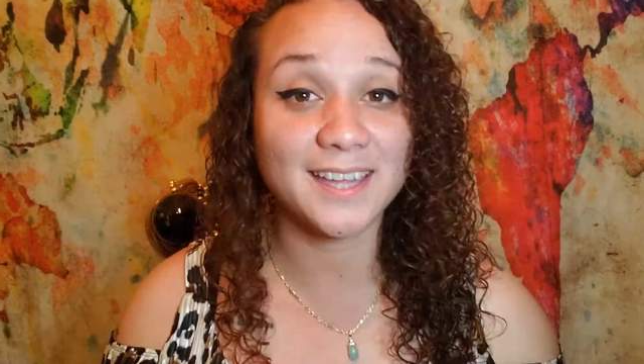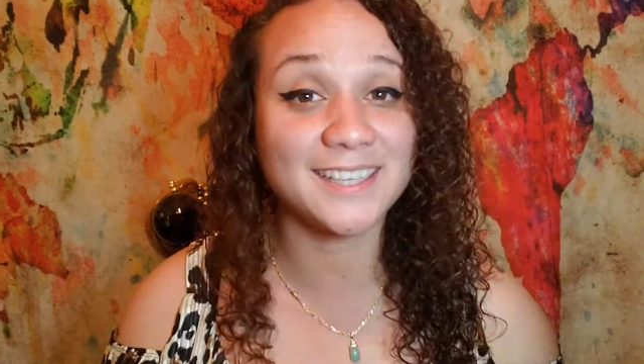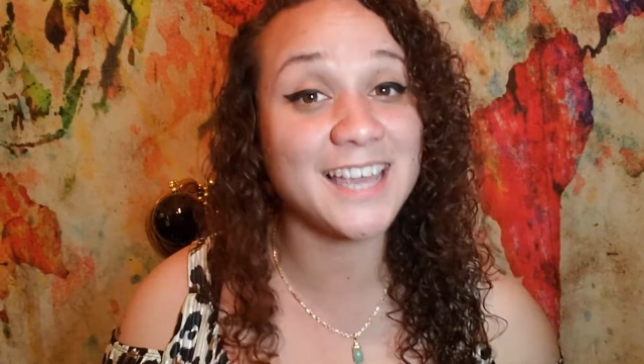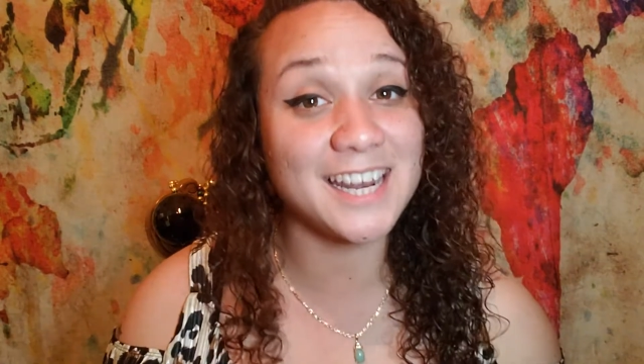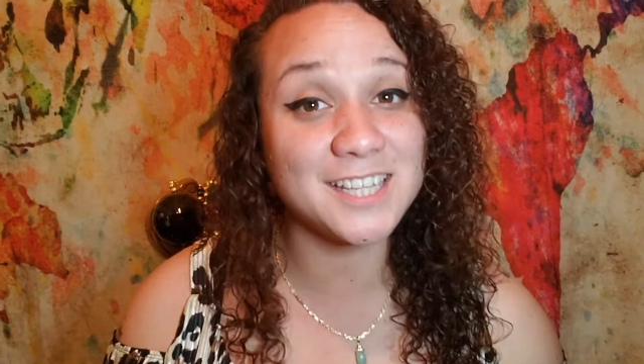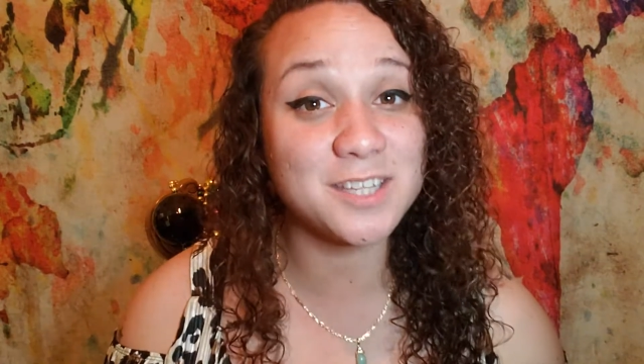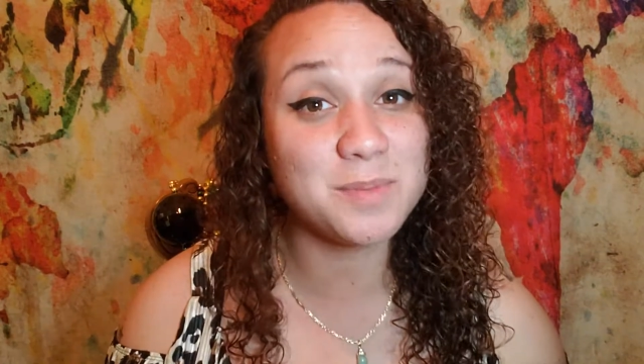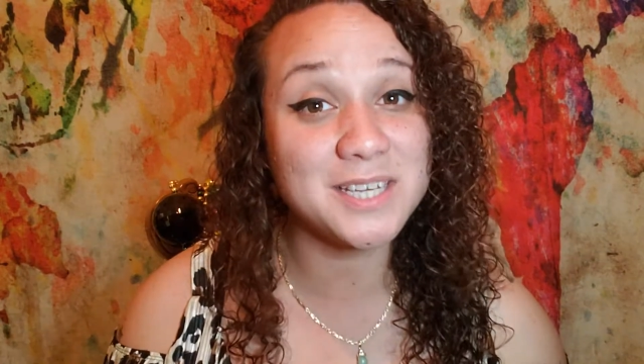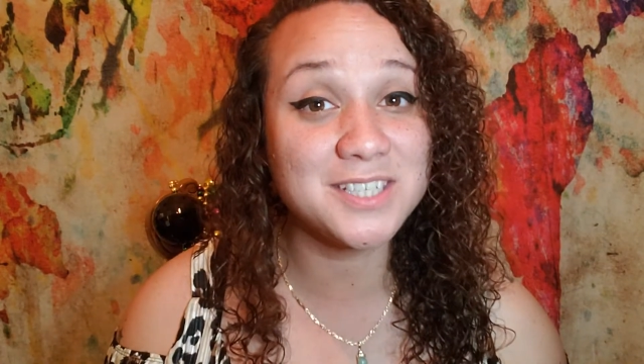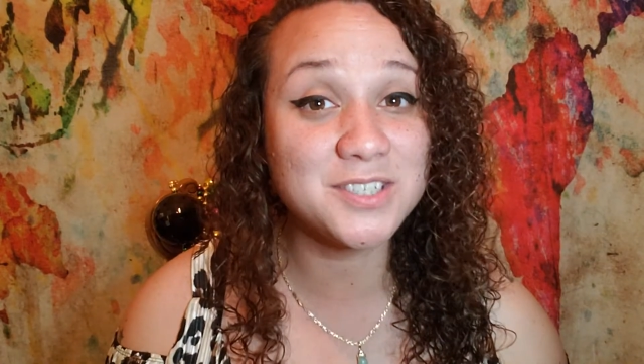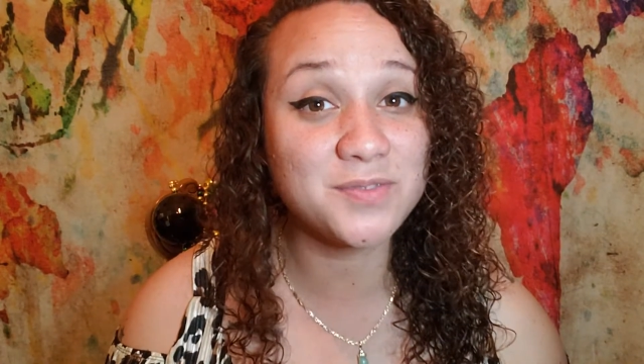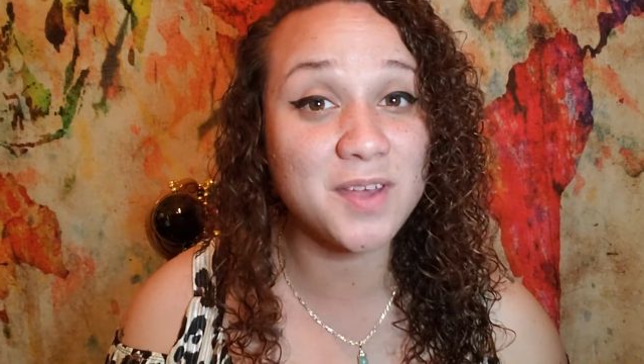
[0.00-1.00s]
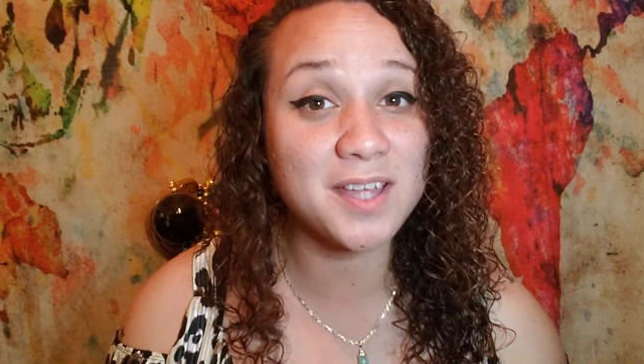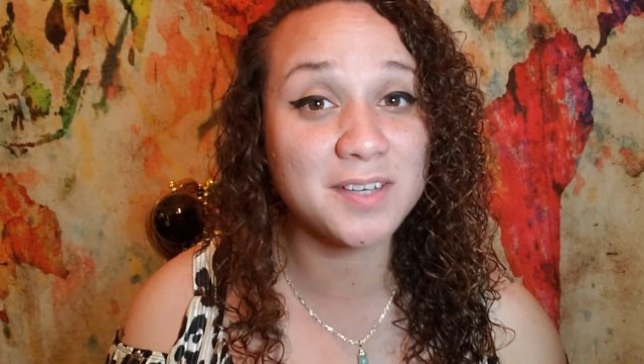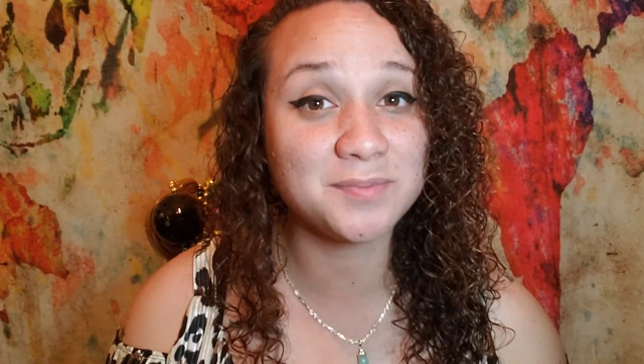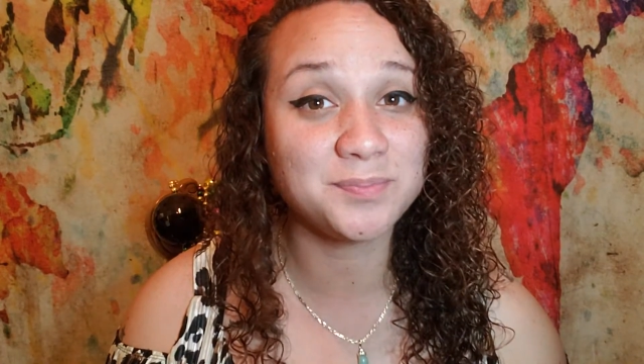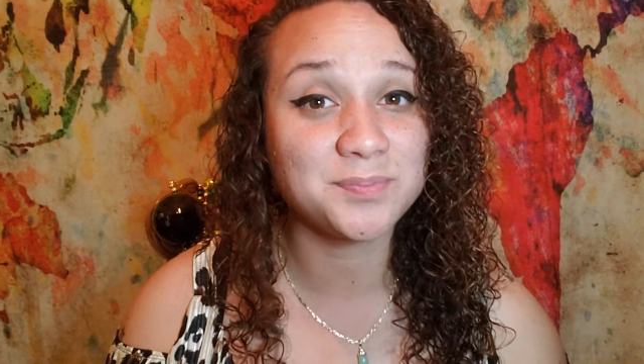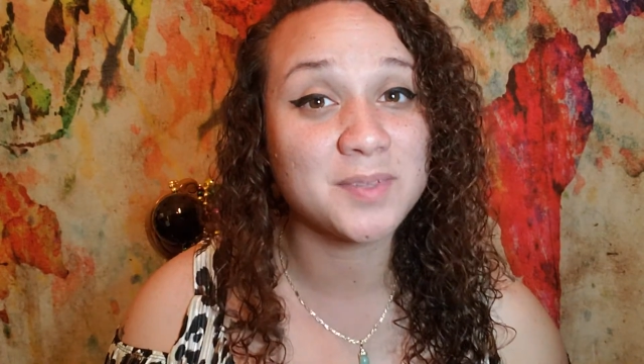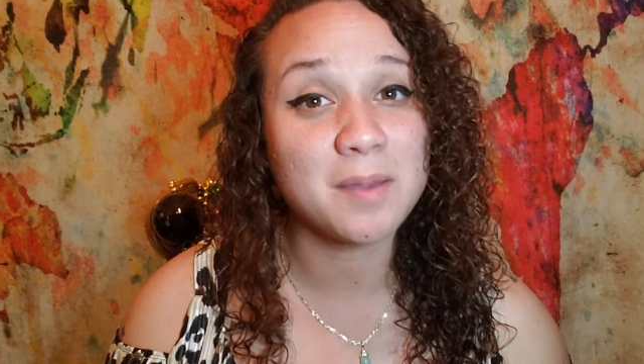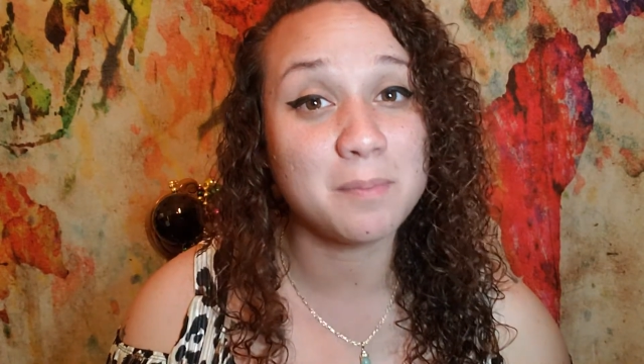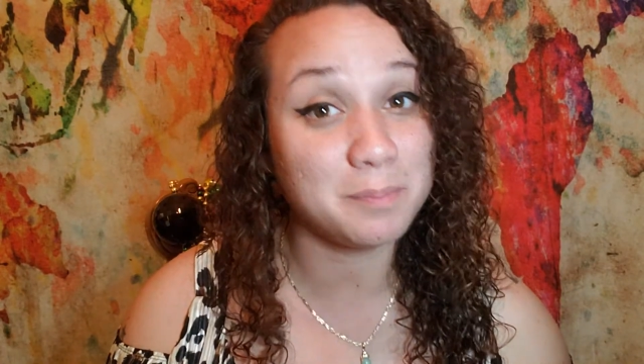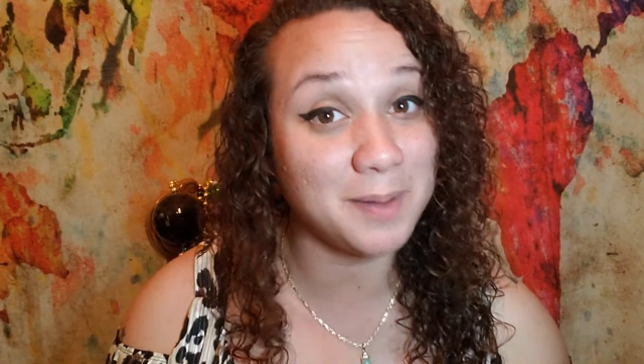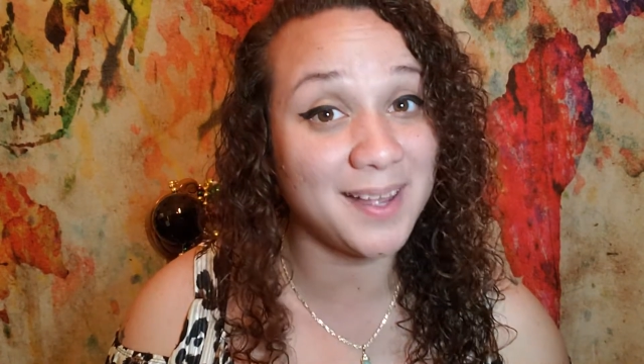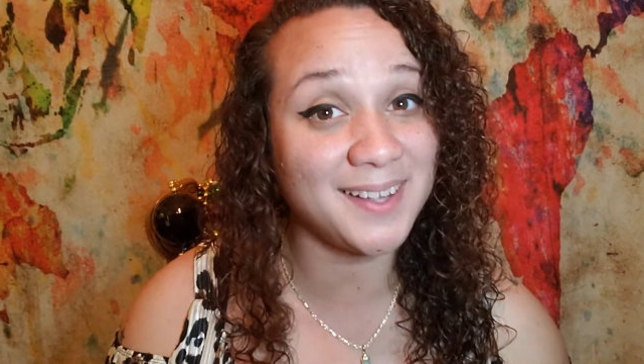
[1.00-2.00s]
And getting the beads is fun,
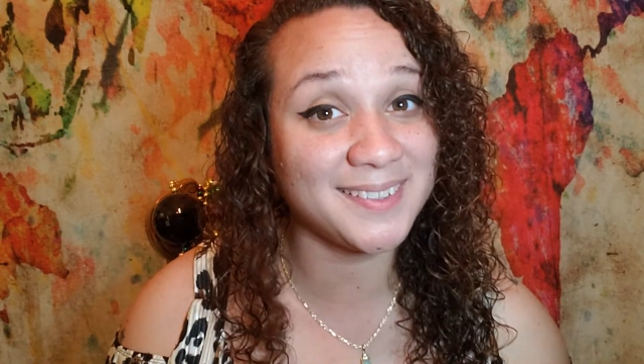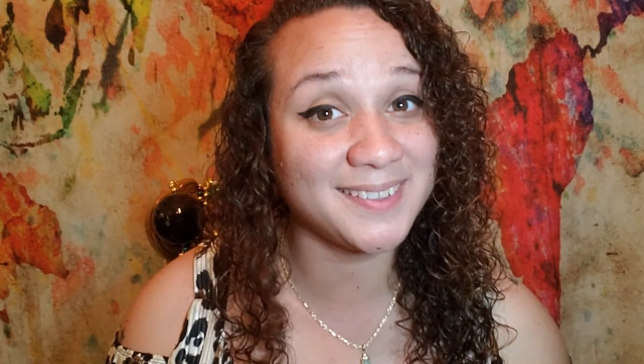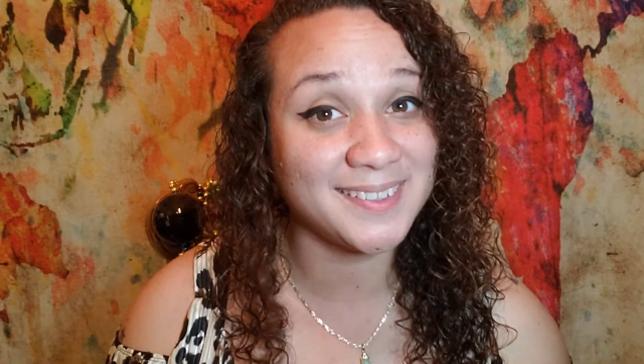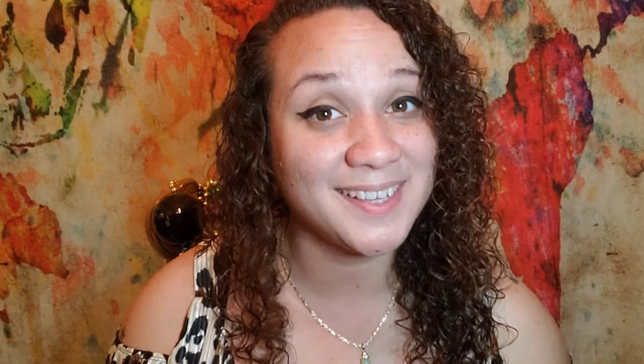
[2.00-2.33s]
but